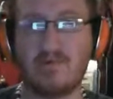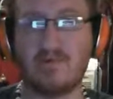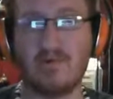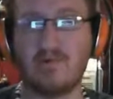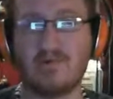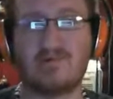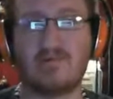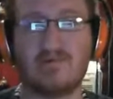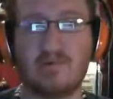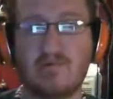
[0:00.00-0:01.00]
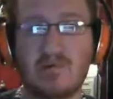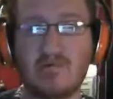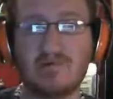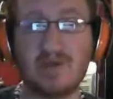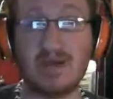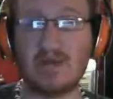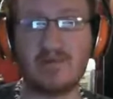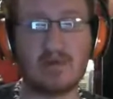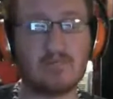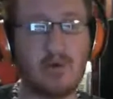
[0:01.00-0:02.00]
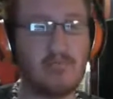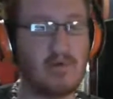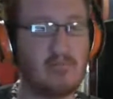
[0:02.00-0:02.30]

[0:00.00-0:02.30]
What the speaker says: is, because we didn't see anything from him.